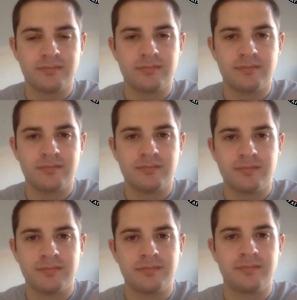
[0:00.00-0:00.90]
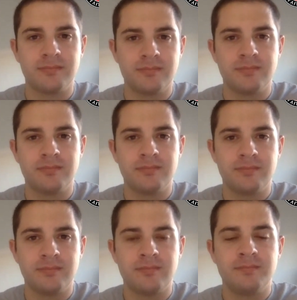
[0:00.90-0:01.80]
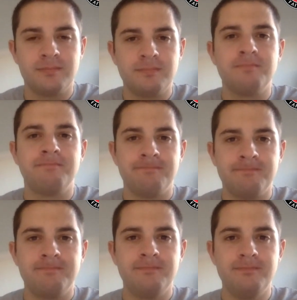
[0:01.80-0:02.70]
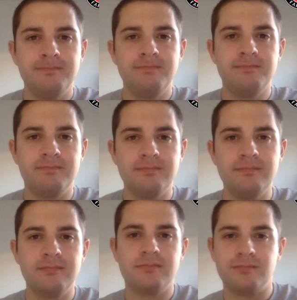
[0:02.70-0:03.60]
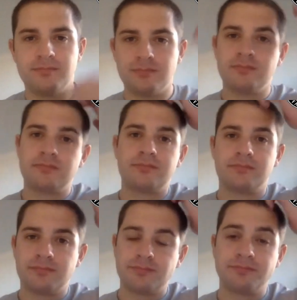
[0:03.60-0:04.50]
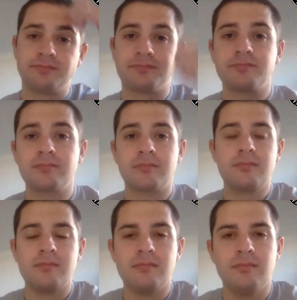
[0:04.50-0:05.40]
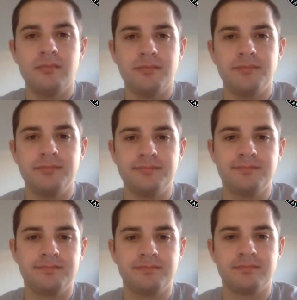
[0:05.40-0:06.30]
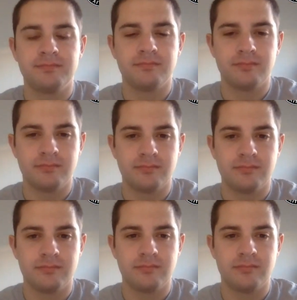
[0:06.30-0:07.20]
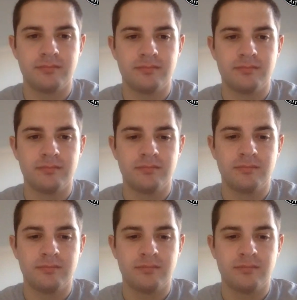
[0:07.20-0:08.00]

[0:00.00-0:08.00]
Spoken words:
No words are spoken by the person on screen.